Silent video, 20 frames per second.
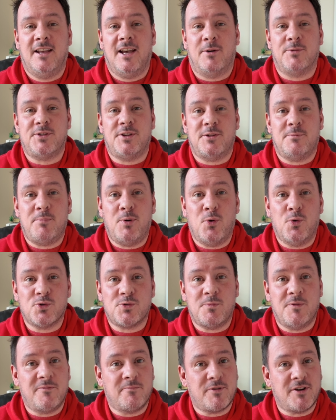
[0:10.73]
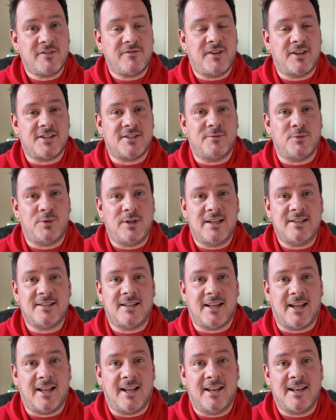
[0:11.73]
I was at the Portsmouth Brick Festival
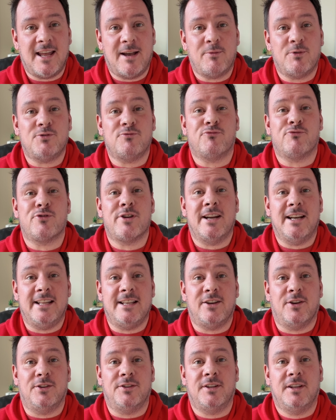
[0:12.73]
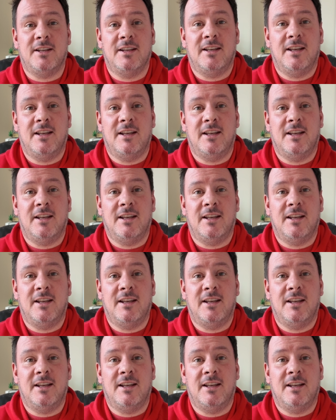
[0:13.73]
yesterday and that was really good.